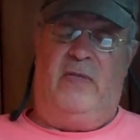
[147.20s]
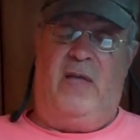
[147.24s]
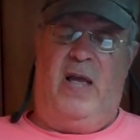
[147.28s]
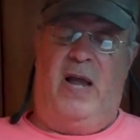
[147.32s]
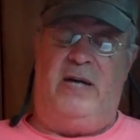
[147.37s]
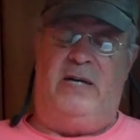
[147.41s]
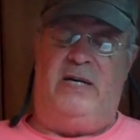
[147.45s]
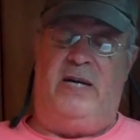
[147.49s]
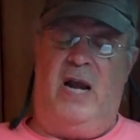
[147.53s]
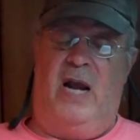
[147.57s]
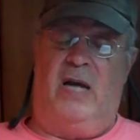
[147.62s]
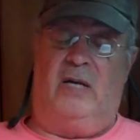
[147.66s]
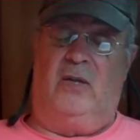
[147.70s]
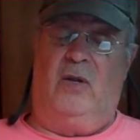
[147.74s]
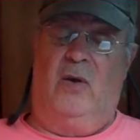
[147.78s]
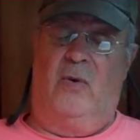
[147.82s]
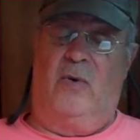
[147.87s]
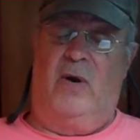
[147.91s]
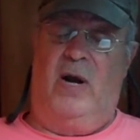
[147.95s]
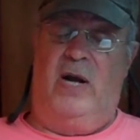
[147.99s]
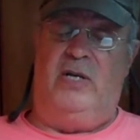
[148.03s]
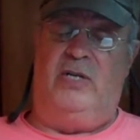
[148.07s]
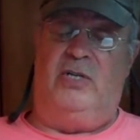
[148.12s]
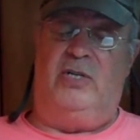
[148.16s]
that
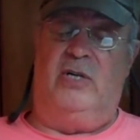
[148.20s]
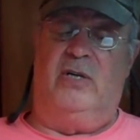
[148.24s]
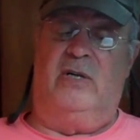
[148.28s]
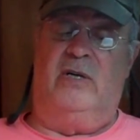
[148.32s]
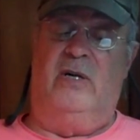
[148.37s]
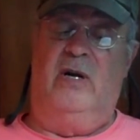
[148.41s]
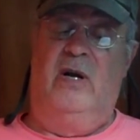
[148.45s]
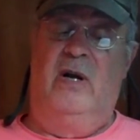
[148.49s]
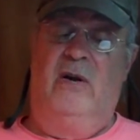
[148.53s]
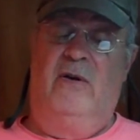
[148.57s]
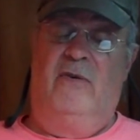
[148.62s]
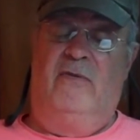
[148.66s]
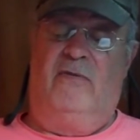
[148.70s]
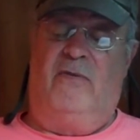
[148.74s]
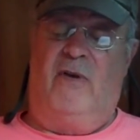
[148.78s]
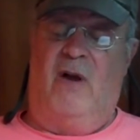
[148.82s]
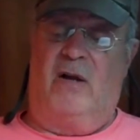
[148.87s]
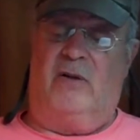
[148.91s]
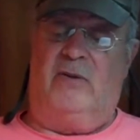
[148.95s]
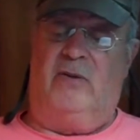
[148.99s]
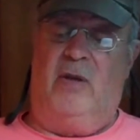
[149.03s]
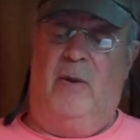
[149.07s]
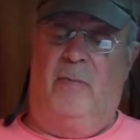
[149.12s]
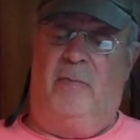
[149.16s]
declaration,
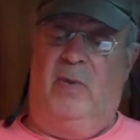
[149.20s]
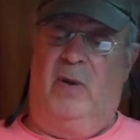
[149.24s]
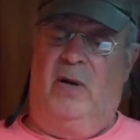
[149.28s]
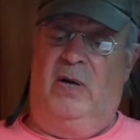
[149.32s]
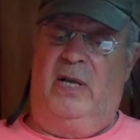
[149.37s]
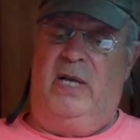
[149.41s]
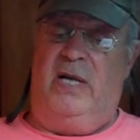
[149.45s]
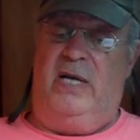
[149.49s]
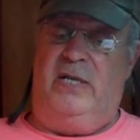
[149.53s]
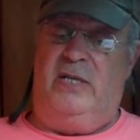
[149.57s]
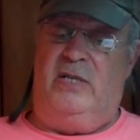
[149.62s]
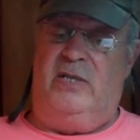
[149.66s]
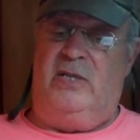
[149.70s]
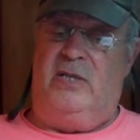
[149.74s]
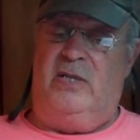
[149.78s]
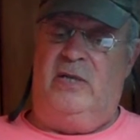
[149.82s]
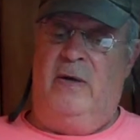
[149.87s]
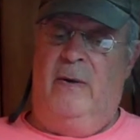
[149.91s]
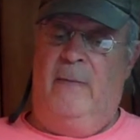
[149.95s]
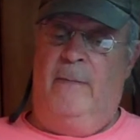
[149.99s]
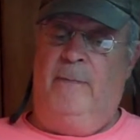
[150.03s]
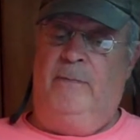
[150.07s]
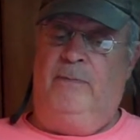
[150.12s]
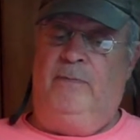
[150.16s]
Fuck the Police.
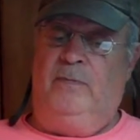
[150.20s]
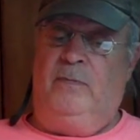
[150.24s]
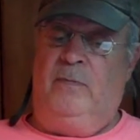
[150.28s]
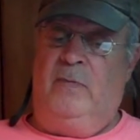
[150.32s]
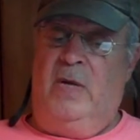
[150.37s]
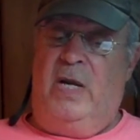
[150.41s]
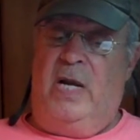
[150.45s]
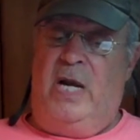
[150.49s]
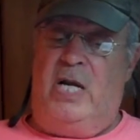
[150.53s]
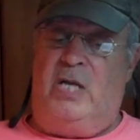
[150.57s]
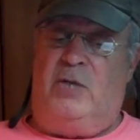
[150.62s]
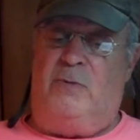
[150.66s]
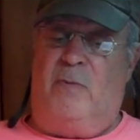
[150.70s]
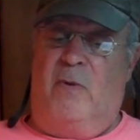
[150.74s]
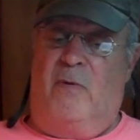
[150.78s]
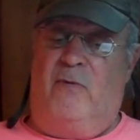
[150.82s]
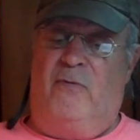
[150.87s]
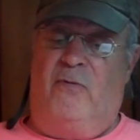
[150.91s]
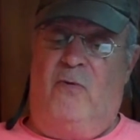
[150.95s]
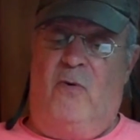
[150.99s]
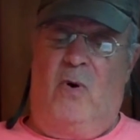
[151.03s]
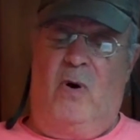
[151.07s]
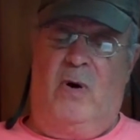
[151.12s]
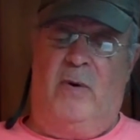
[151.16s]
It's
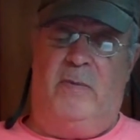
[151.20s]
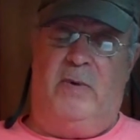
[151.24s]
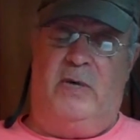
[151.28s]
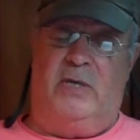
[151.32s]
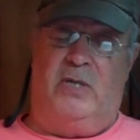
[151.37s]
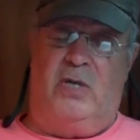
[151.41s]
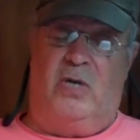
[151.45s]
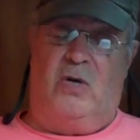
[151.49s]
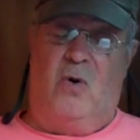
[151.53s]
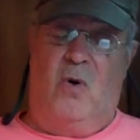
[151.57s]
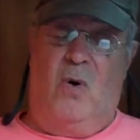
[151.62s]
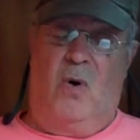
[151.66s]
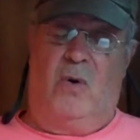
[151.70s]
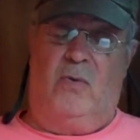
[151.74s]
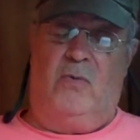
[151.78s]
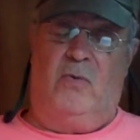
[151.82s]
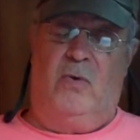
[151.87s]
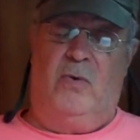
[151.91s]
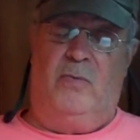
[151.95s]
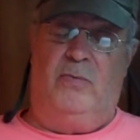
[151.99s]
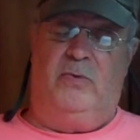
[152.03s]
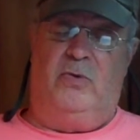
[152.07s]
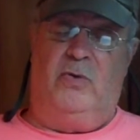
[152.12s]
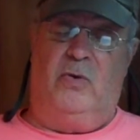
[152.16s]
performed as a
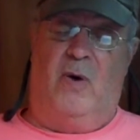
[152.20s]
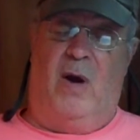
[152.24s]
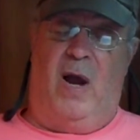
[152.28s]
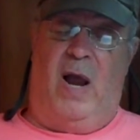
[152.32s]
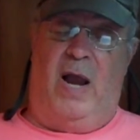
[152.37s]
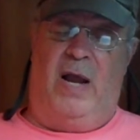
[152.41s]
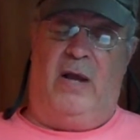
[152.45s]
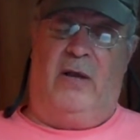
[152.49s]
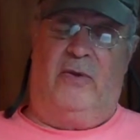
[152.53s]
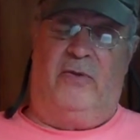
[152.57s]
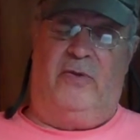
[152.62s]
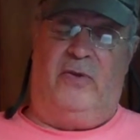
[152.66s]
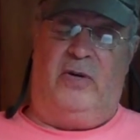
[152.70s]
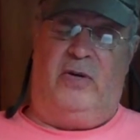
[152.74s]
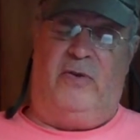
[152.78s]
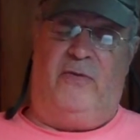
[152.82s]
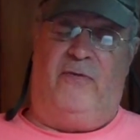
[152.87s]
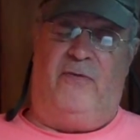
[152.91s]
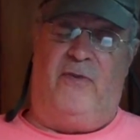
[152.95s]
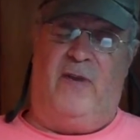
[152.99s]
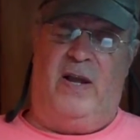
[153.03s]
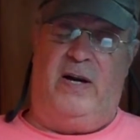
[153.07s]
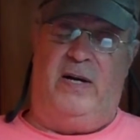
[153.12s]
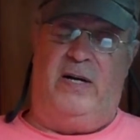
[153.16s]
courtroom trial, the
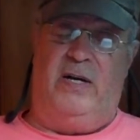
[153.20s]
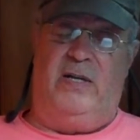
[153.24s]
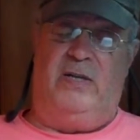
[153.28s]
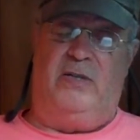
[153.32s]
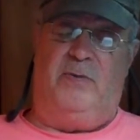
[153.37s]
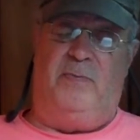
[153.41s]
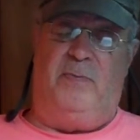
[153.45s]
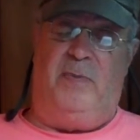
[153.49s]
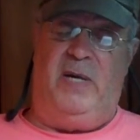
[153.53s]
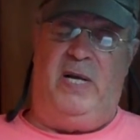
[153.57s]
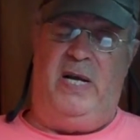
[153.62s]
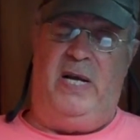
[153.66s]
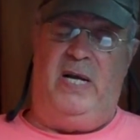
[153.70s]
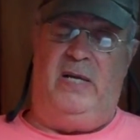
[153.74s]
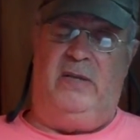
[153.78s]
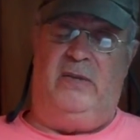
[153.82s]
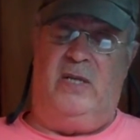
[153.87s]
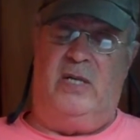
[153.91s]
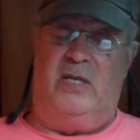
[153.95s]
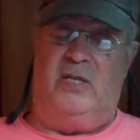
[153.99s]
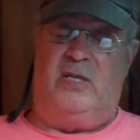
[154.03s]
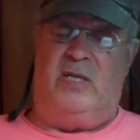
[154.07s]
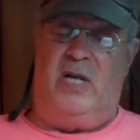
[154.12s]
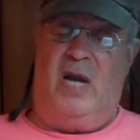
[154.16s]
defendants being
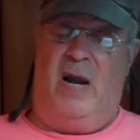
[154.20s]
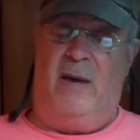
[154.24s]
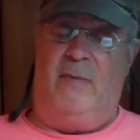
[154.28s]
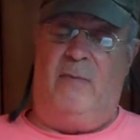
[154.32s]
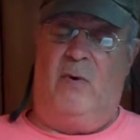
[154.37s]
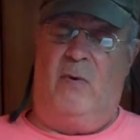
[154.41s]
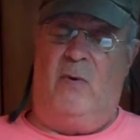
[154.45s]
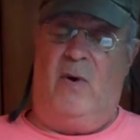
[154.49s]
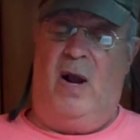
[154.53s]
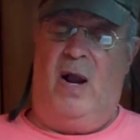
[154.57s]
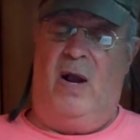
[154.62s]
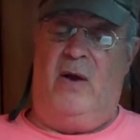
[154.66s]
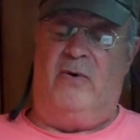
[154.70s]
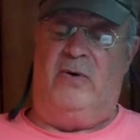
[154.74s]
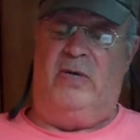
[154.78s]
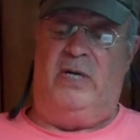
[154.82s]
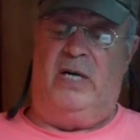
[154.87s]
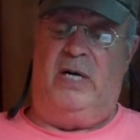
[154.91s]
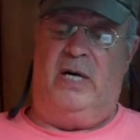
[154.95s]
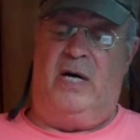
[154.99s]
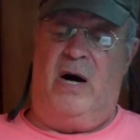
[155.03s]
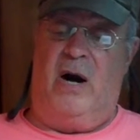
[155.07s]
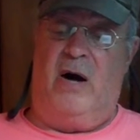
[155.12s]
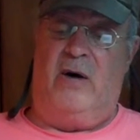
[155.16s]
this time around
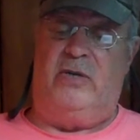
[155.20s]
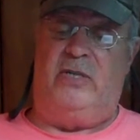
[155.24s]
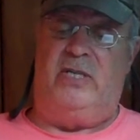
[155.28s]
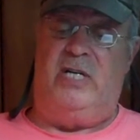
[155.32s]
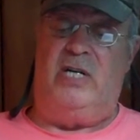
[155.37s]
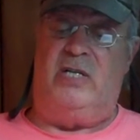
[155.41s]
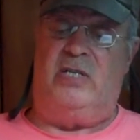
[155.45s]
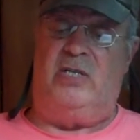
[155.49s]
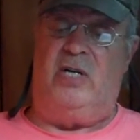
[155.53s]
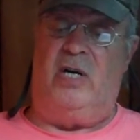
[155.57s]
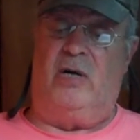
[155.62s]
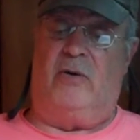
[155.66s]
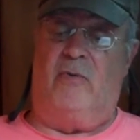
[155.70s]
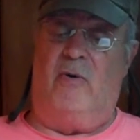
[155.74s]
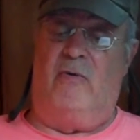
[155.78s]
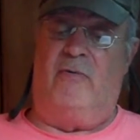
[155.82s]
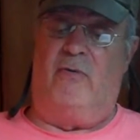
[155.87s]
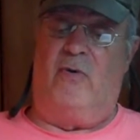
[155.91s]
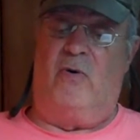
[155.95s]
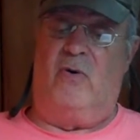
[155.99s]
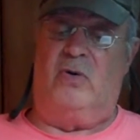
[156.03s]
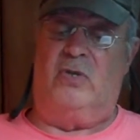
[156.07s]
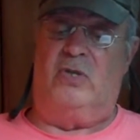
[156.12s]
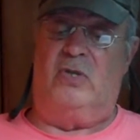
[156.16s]
in an artistic
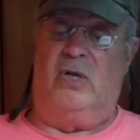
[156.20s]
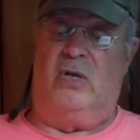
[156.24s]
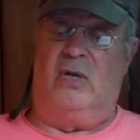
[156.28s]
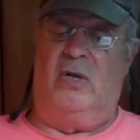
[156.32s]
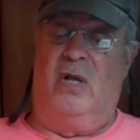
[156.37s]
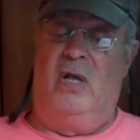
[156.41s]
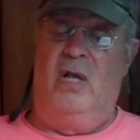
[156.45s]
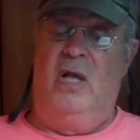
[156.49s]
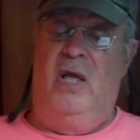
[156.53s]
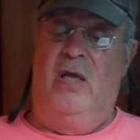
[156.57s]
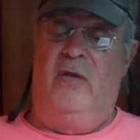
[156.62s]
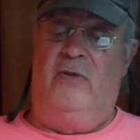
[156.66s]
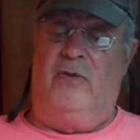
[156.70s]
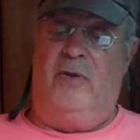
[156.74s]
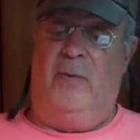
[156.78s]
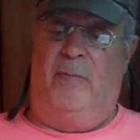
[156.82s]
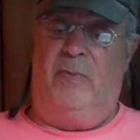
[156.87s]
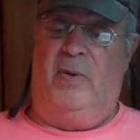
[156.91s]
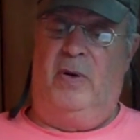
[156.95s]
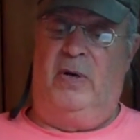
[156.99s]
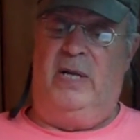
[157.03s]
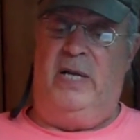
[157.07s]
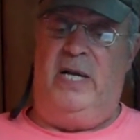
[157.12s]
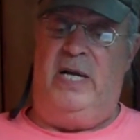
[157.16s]
reversal, the
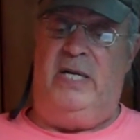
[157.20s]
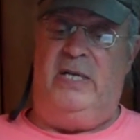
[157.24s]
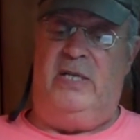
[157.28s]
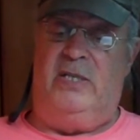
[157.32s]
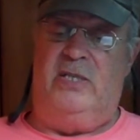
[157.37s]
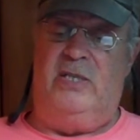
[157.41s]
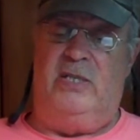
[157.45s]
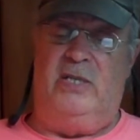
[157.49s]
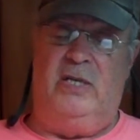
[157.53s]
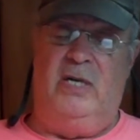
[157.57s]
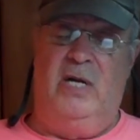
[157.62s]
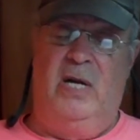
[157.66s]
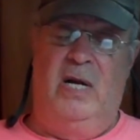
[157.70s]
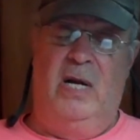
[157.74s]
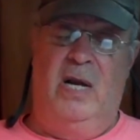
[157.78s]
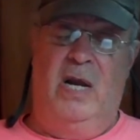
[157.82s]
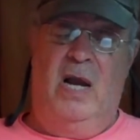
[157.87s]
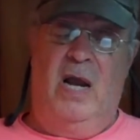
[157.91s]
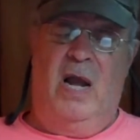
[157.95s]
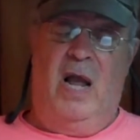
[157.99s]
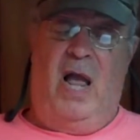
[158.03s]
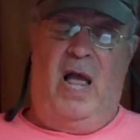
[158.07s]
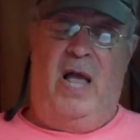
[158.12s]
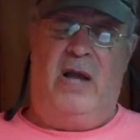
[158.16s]
police.
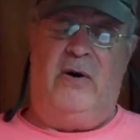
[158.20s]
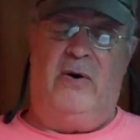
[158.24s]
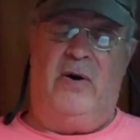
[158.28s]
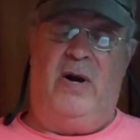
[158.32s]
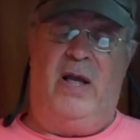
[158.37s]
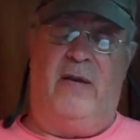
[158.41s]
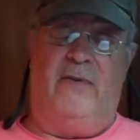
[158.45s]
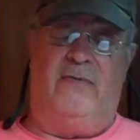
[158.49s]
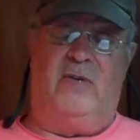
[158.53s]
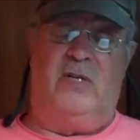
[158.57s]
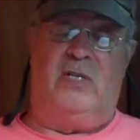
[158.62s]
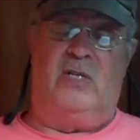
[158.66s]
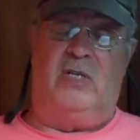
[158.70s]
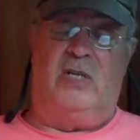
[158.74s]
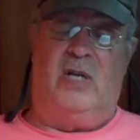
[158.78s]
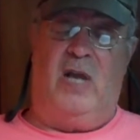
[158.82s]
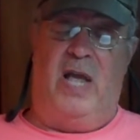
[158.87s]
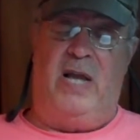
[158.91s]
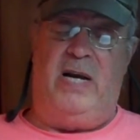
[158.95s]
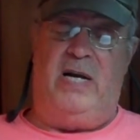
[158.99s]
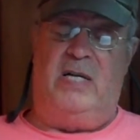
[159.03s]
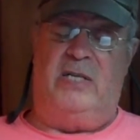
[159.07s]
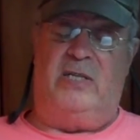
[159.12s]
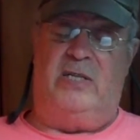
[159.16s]
I don't have the
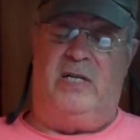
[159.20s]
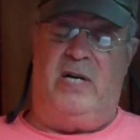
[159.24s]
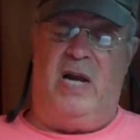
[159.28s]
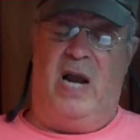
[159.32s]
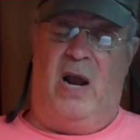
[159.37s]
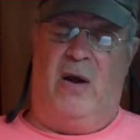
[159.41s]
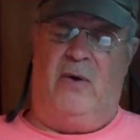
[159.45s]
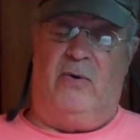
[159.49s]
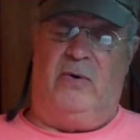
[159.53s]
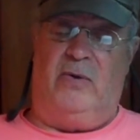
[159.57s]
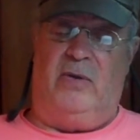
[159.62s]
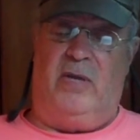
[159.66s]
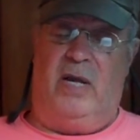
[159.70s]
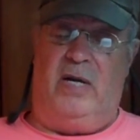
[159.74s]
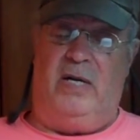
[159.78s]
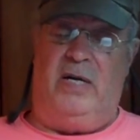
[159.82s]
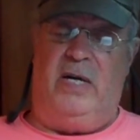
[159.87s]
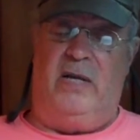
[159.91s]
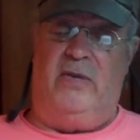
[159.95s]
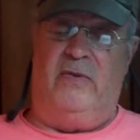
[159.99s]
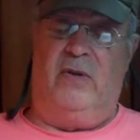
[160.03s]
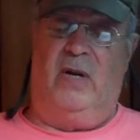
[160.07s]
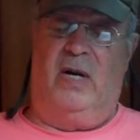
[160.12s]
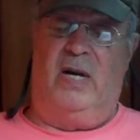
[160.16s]
slightest doubt that
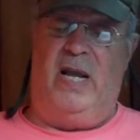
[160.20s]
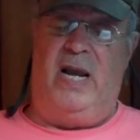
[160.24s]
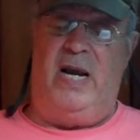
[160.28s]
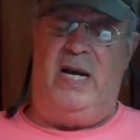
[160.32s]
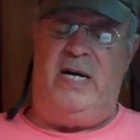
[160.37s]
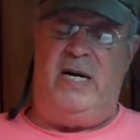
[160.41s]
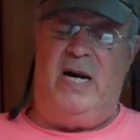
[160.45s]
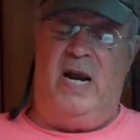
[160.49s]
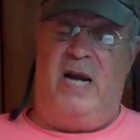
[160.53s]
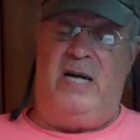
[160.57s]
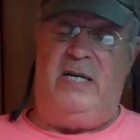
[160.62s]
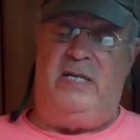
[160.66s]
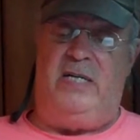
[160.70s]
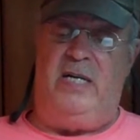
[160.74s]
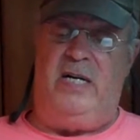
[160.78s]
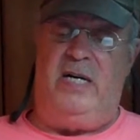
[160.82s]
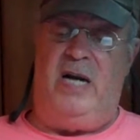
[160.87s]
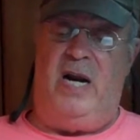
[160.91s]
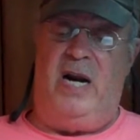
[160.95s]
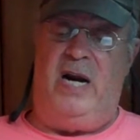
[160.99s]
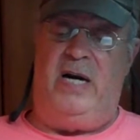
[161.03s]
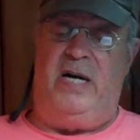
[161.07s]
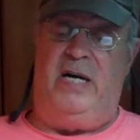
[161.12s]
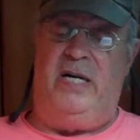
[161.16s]
in the late
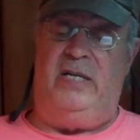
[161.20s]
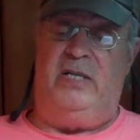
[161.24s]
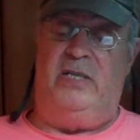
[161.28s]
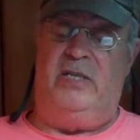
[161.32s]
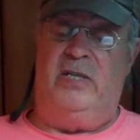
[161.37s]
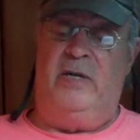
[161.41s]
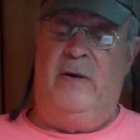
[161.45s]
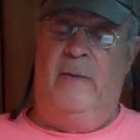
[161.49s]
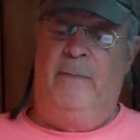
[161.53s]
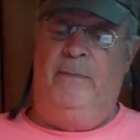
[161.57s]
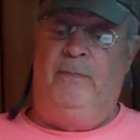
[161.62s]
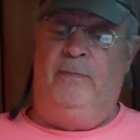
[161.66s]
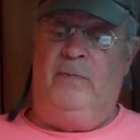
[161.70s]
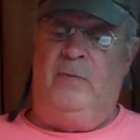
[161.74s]
1980s,